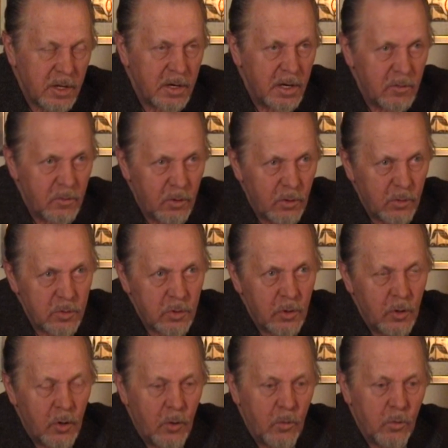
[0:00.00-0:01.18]
that he wrote
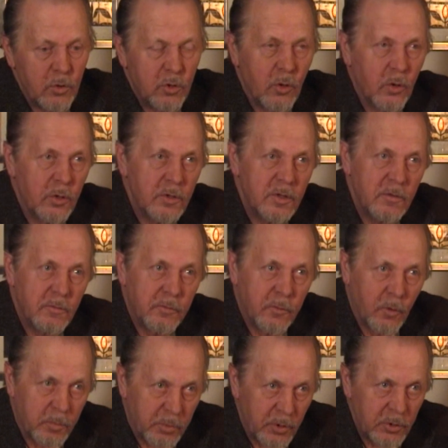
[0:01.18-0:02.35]
would go to the
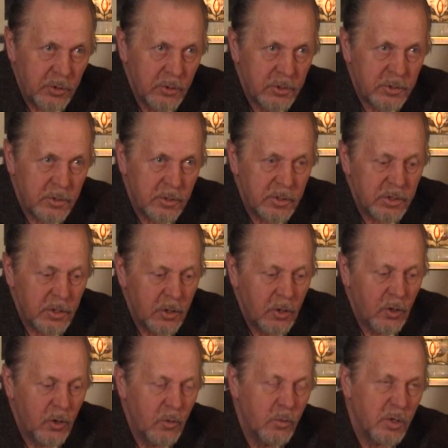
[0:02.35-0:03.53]
four producers
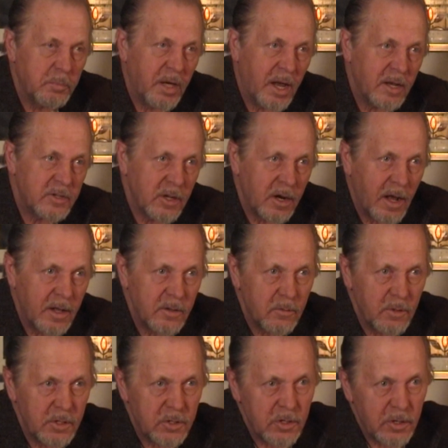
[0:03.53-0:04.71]
who would pass it on to
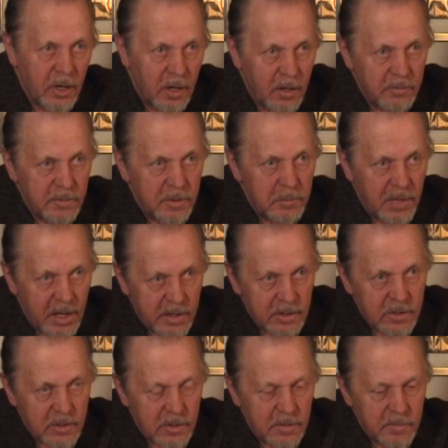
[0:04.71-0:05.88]
Richard Huff and
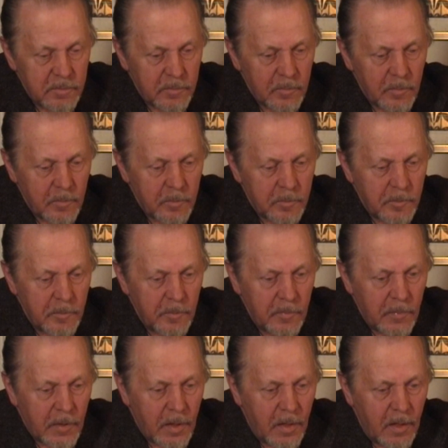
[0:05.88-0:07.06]
Madison,
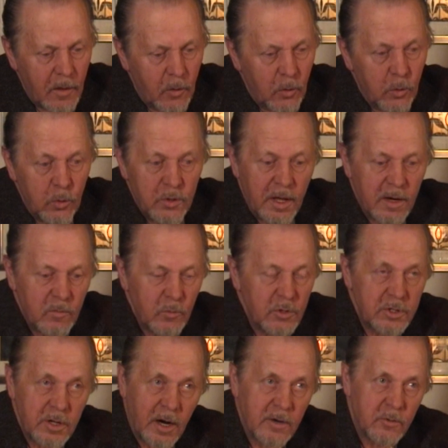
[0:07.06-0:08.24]
who then would
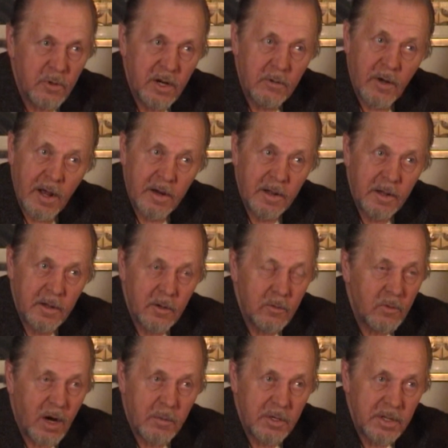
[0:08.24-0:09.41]
start rewriting
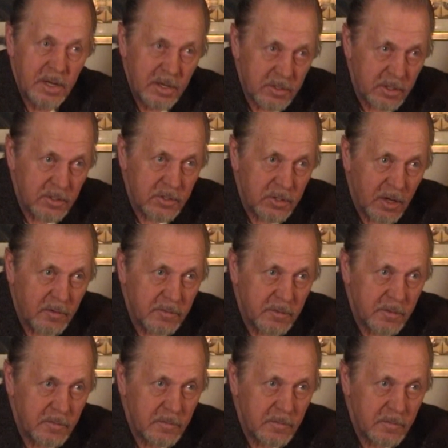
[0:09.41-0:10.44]
Robert Easton stuff.